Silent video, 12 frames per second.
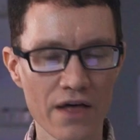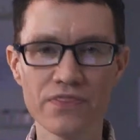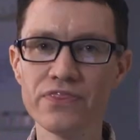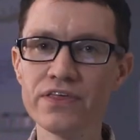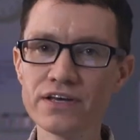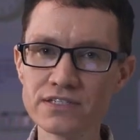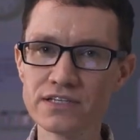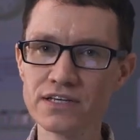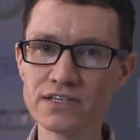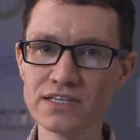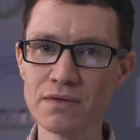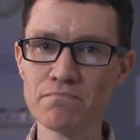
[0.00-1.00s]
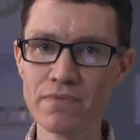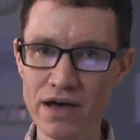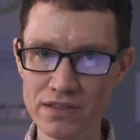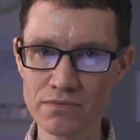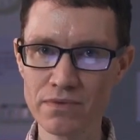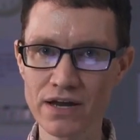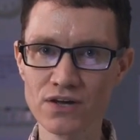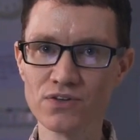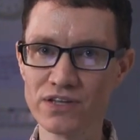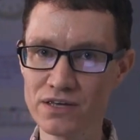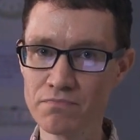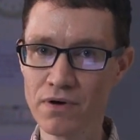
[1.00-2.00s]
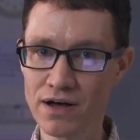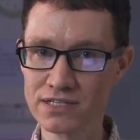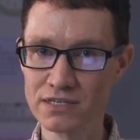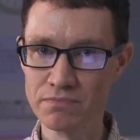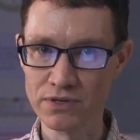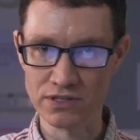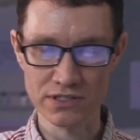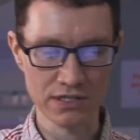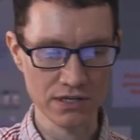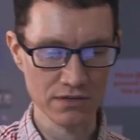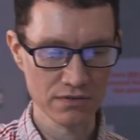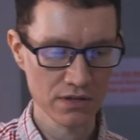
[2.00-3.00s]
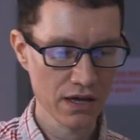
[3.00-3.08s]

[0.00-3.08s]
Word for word: This is a mathematical impossibility.